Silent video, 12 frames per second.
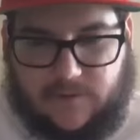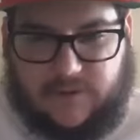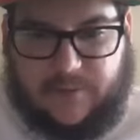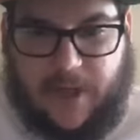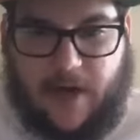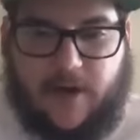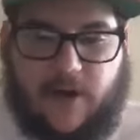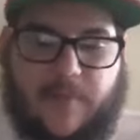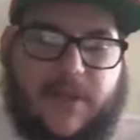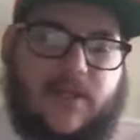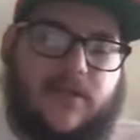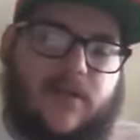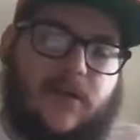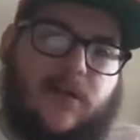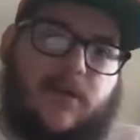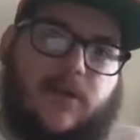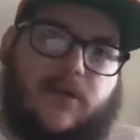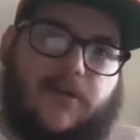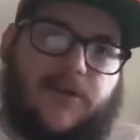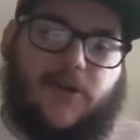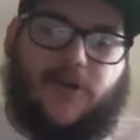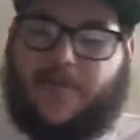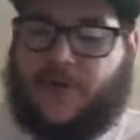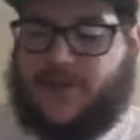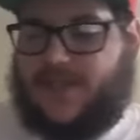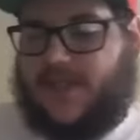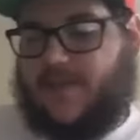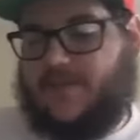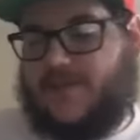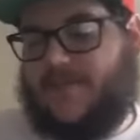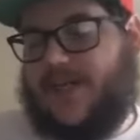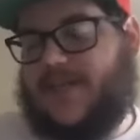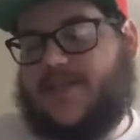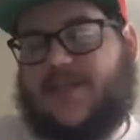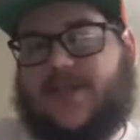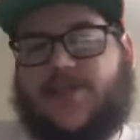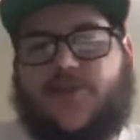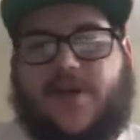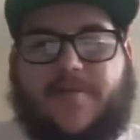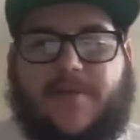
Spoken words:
I don't know. I mean, the only person that comes to mind is like Drake,